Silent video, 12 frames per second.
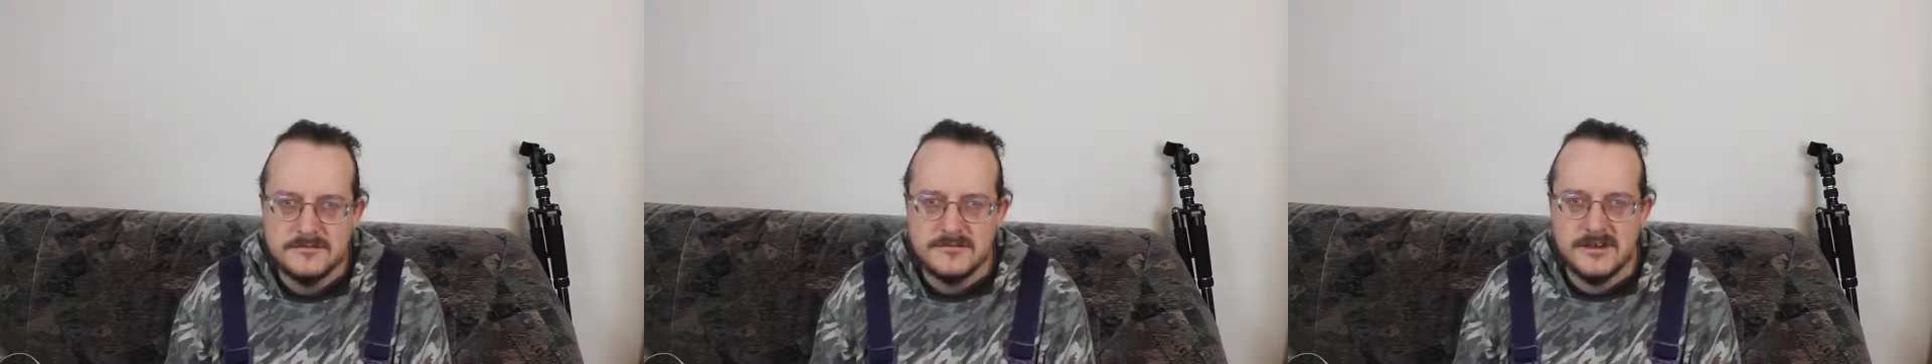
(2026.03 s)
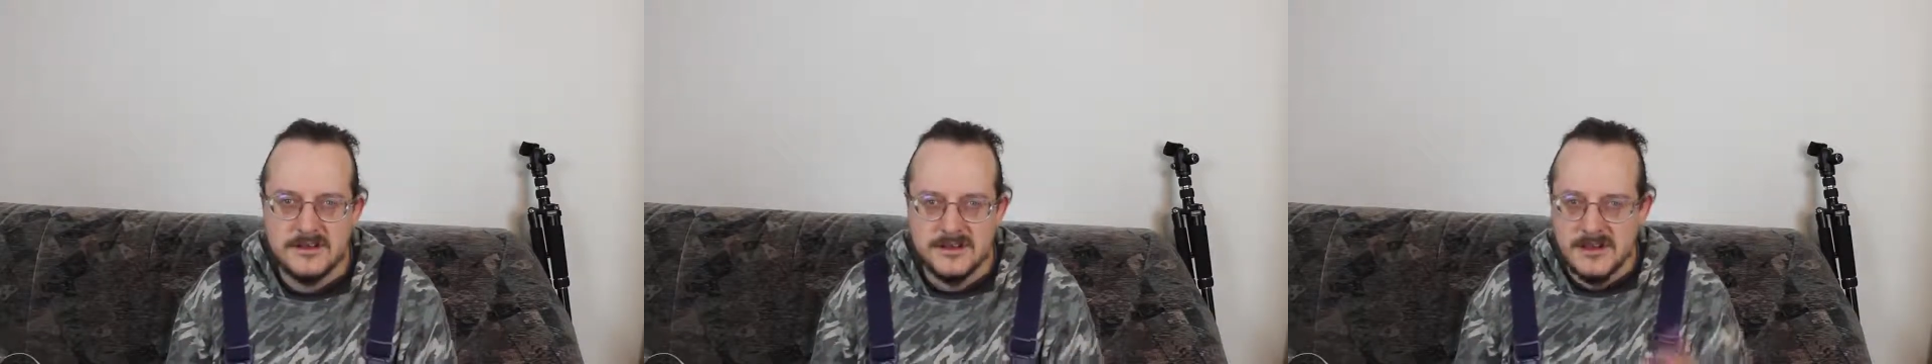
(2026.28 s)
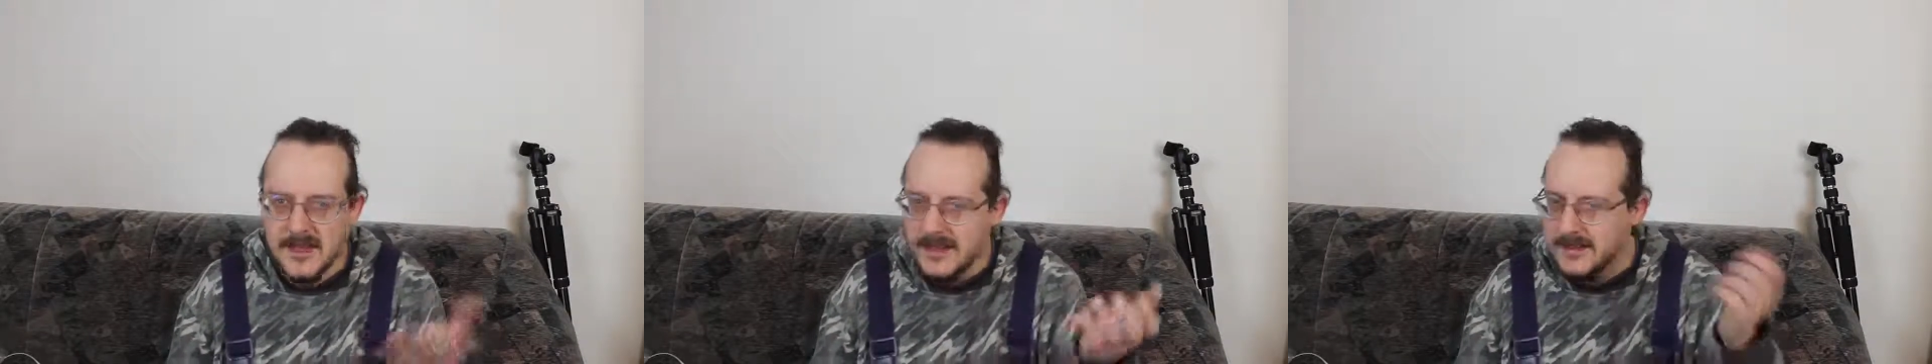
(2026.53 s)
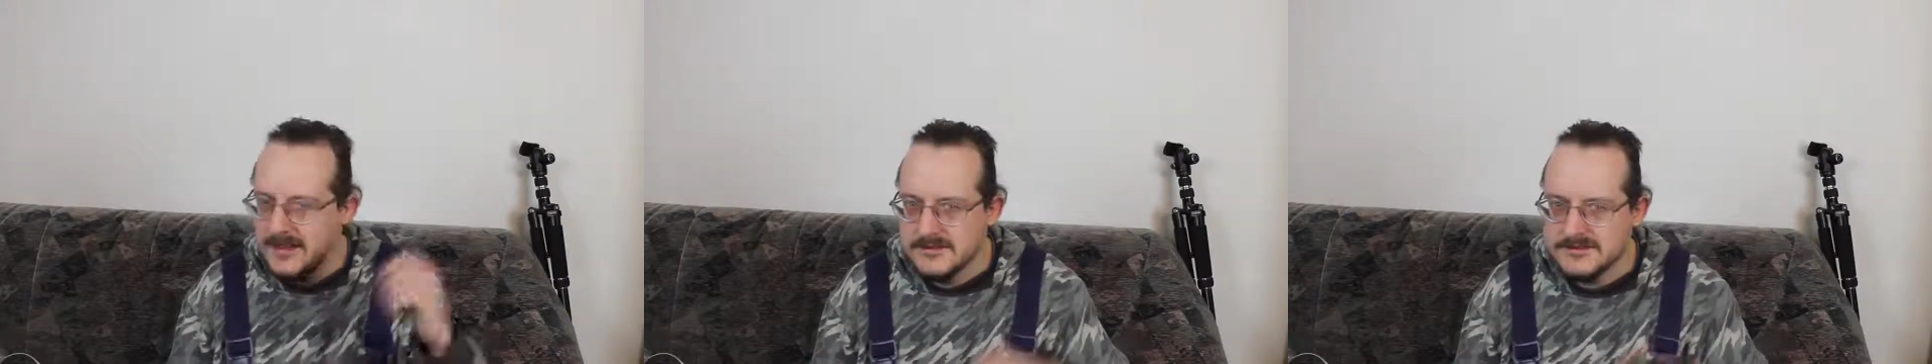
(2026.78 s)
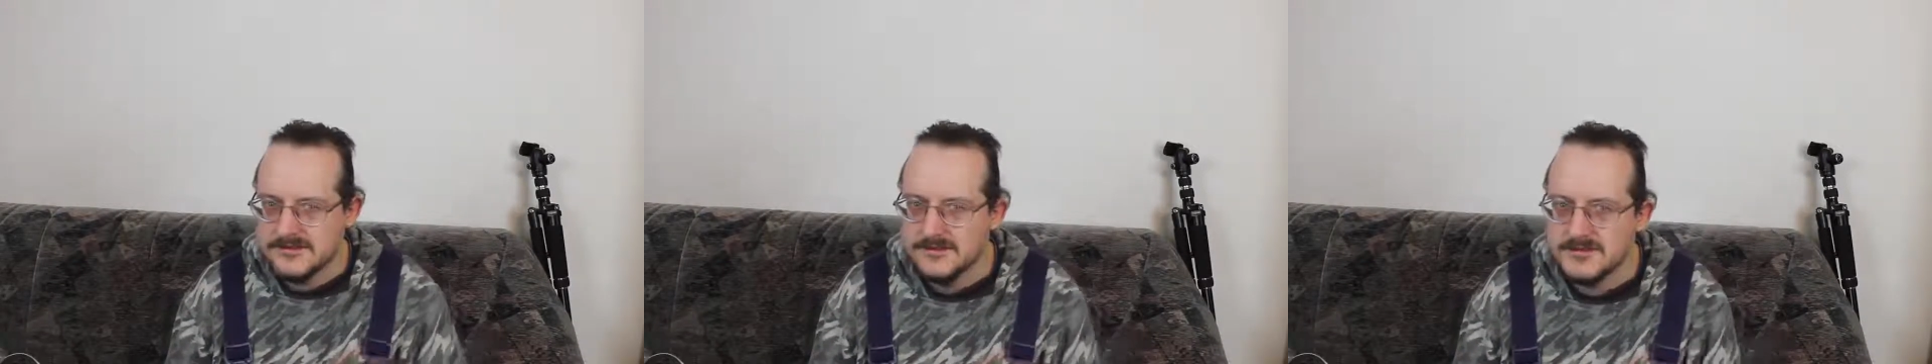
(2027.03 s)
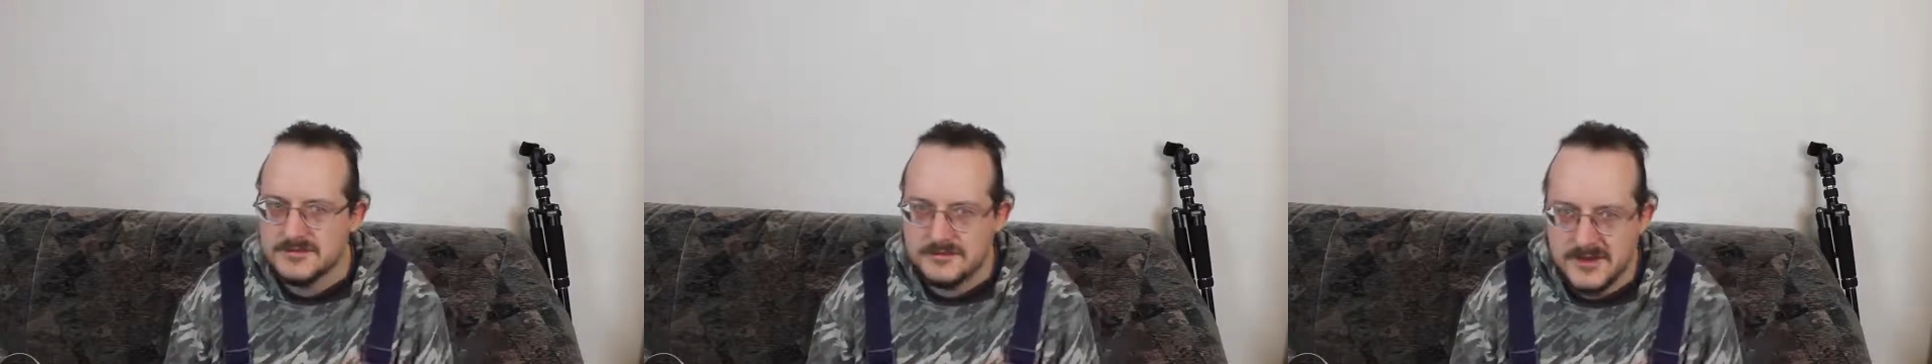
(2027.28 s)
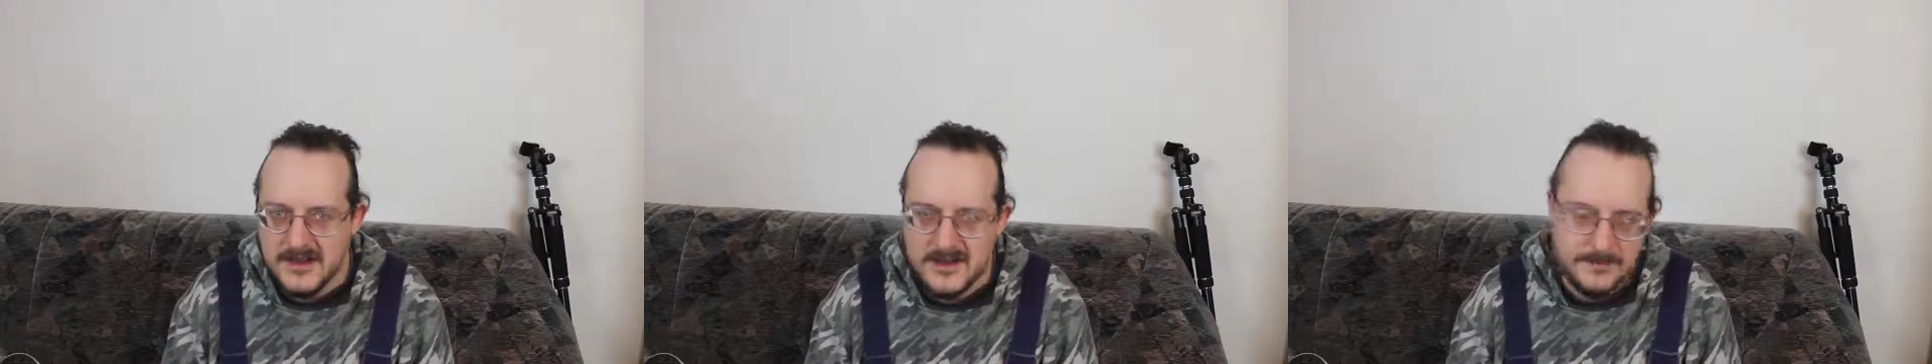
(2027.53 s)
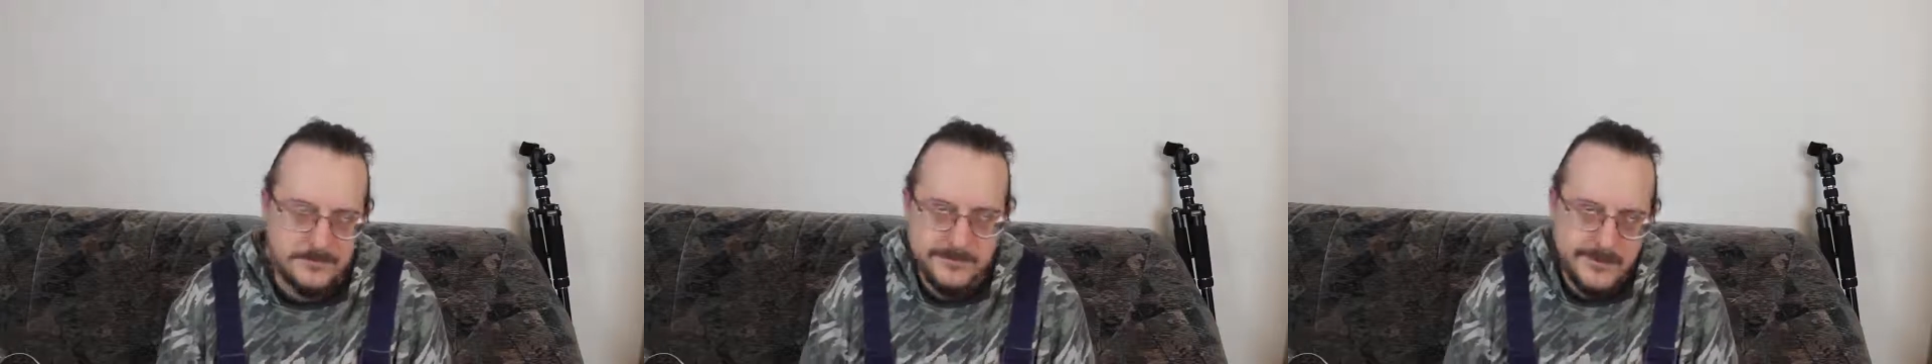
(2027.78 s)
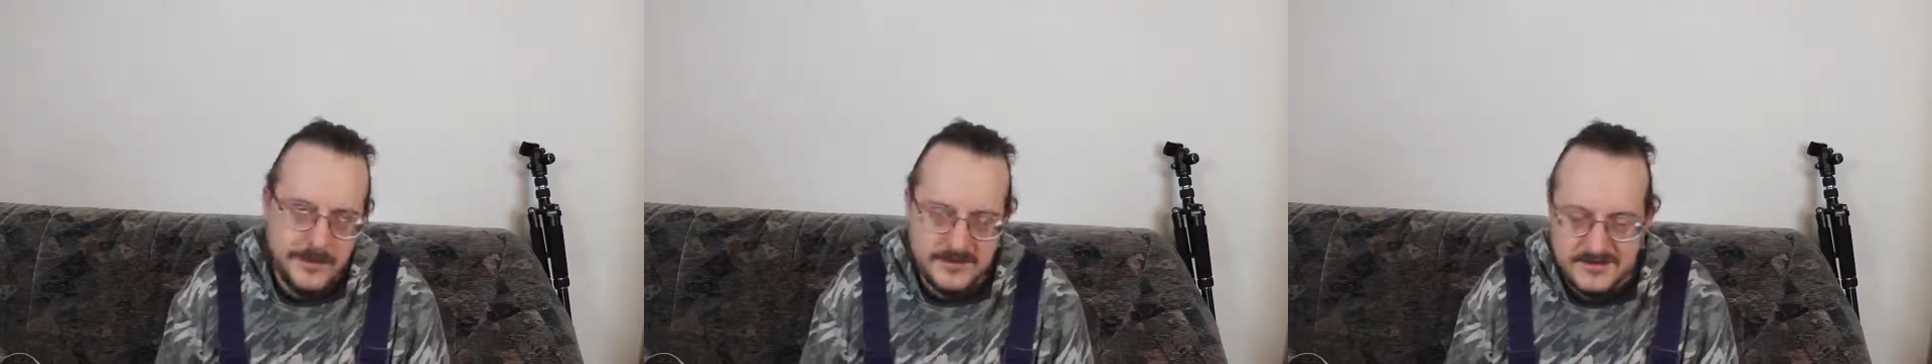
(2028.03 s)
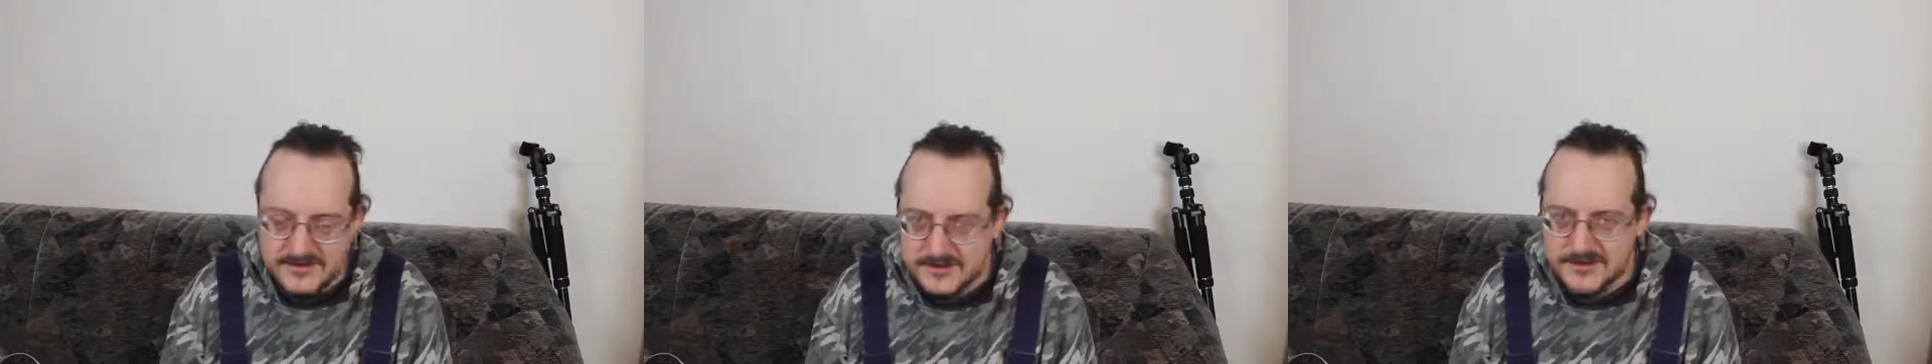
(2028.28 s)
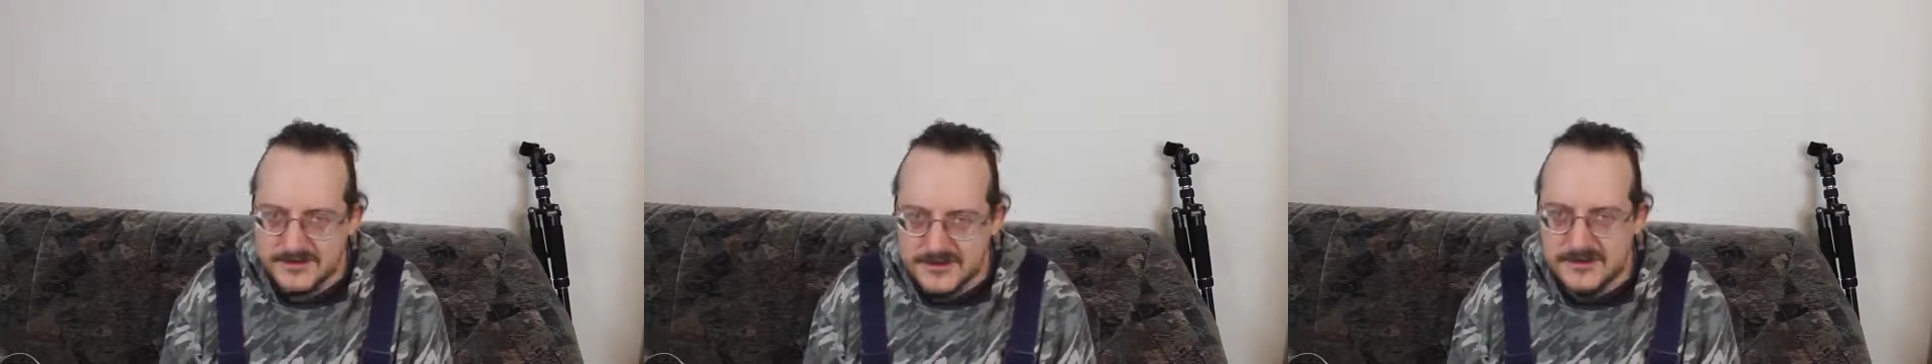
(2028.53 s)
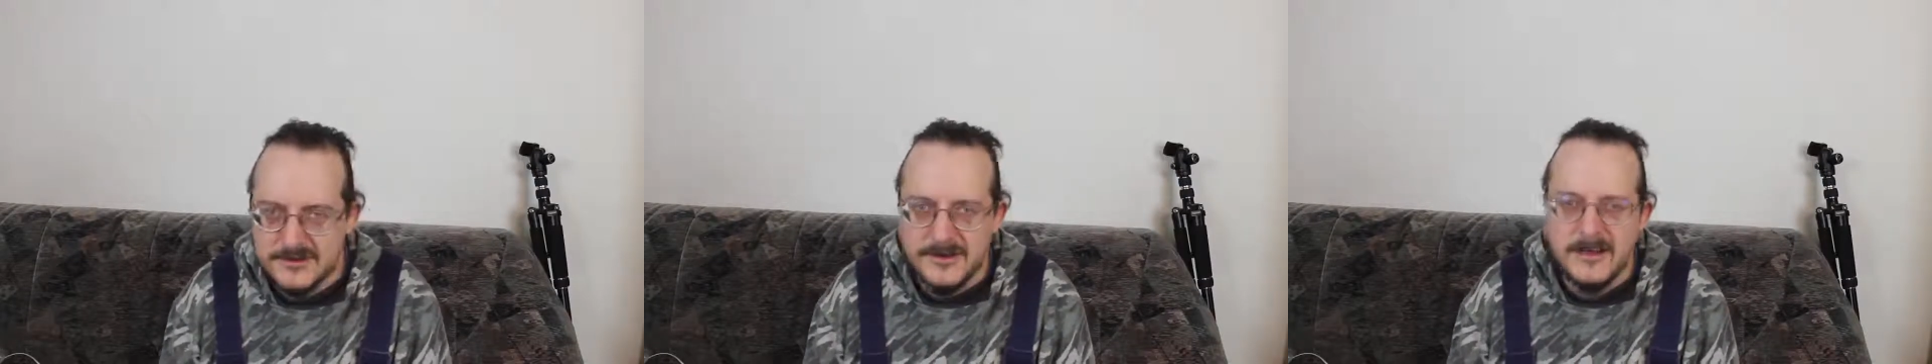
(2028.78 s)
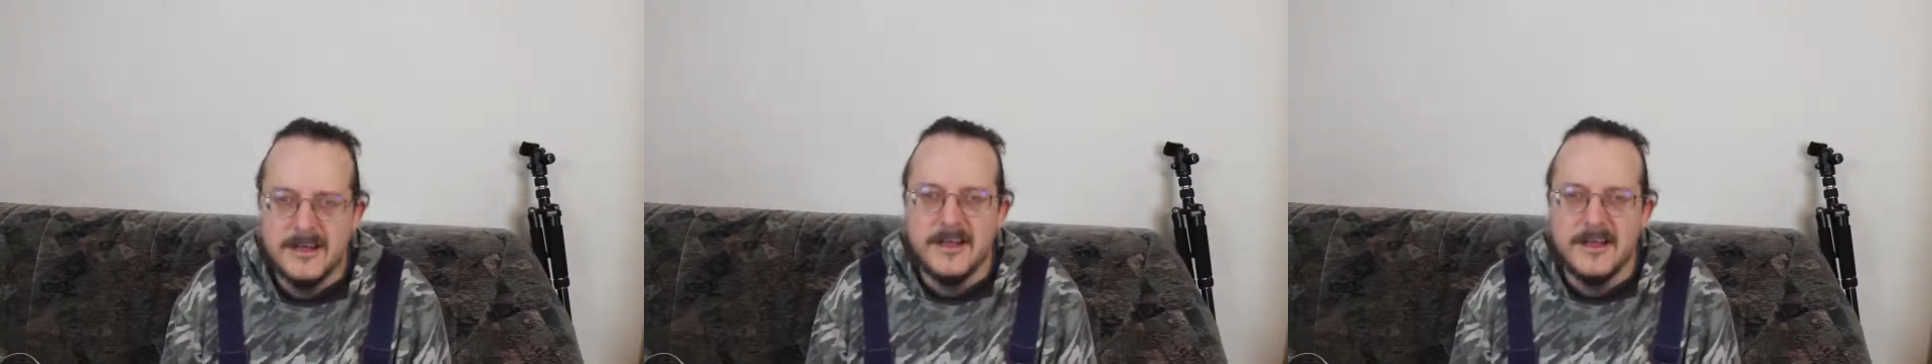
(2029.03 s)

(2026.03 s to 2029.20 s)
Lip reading: then like and subscribe as usual,